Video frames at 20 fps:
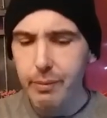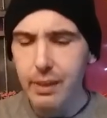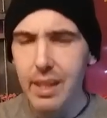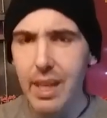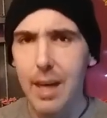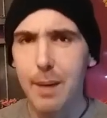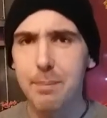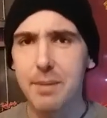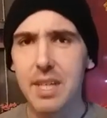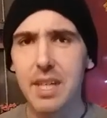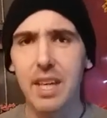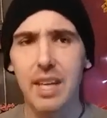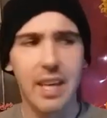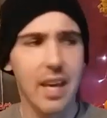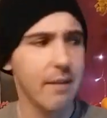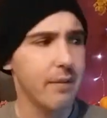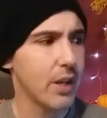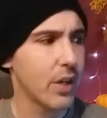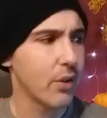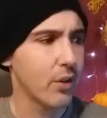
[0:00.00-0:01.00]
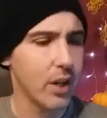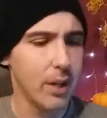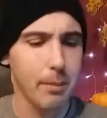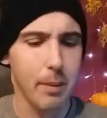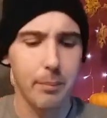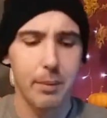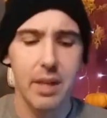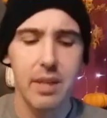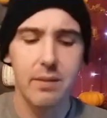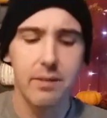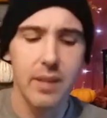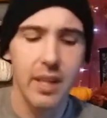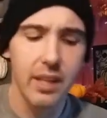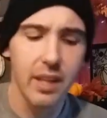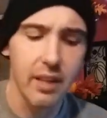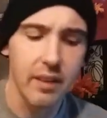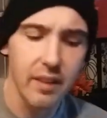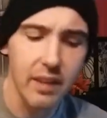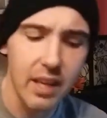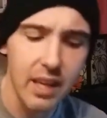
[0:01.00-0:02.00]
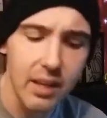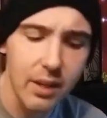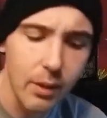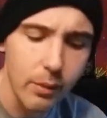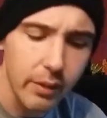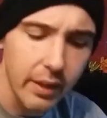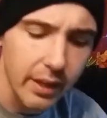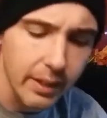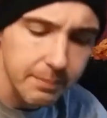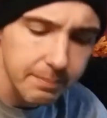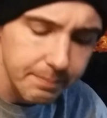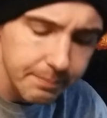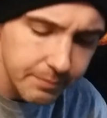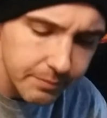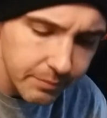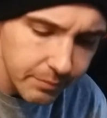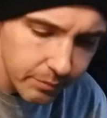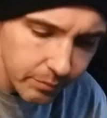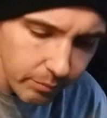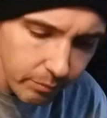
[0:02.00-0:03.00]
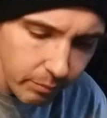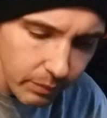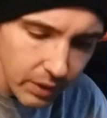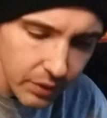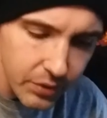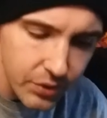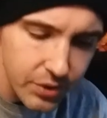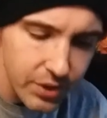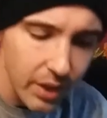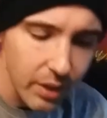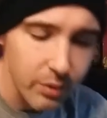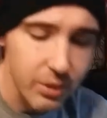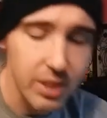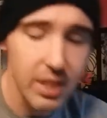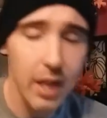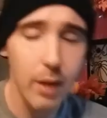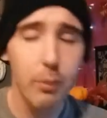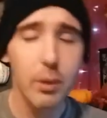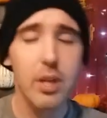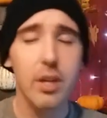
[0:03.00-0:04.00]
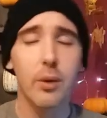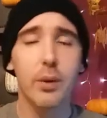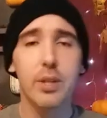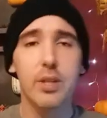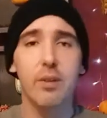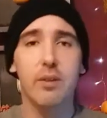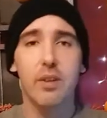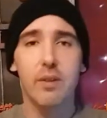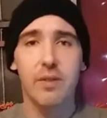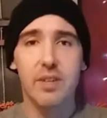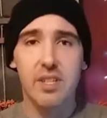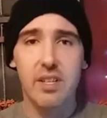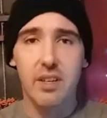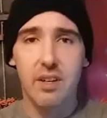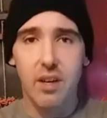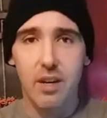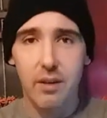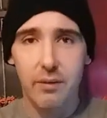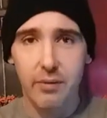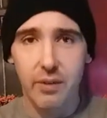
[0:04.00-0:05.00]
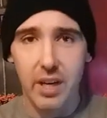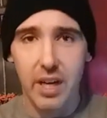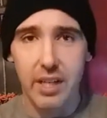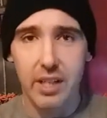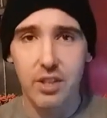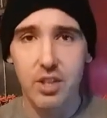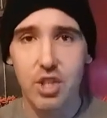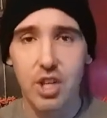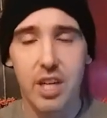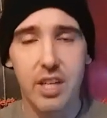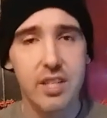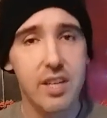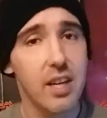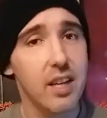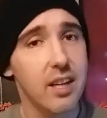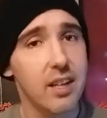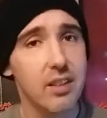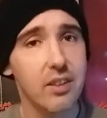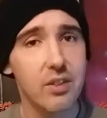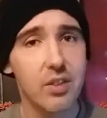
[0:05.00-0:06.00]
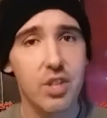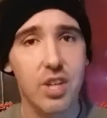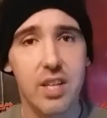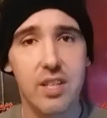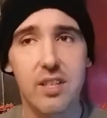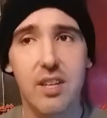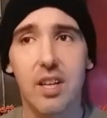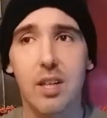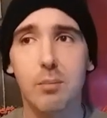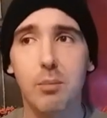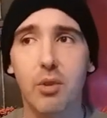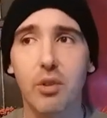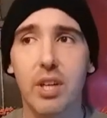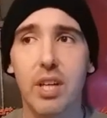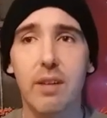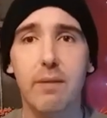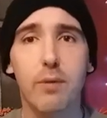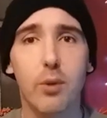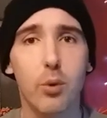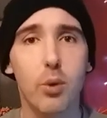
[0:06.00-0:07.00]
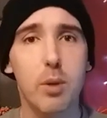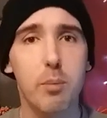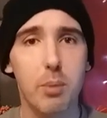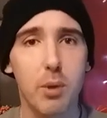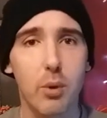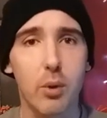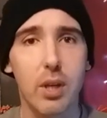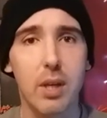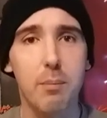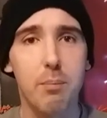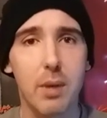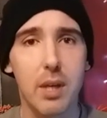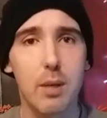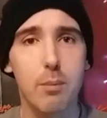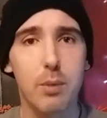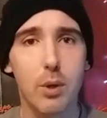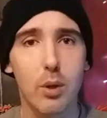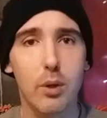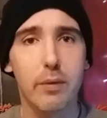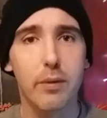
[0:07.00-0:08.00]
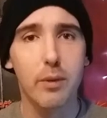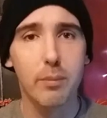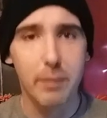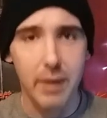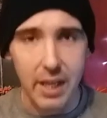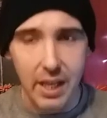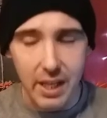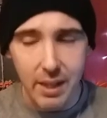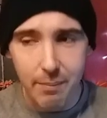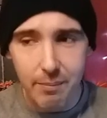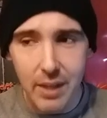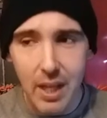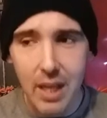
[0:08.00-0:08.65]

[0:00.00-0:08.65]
I'm digging heavy cream. I'm kind of liking the keto thing. So today we are going to revisit our friend Chantal, Chantal Marie, Foodie Beauty, Big Beautiful Me.